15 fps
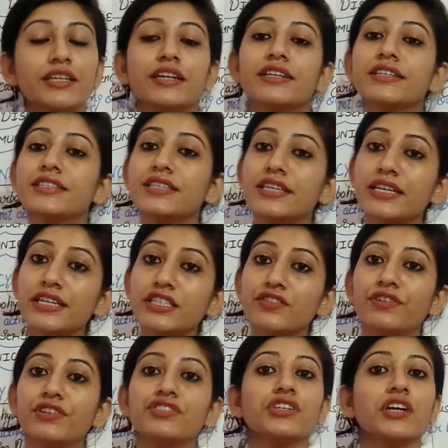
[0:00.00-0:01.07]
the
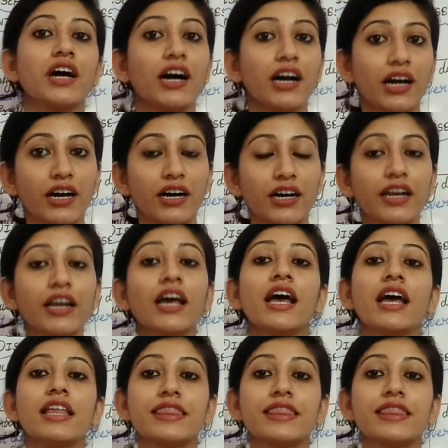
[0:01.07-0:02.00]
disease which occur,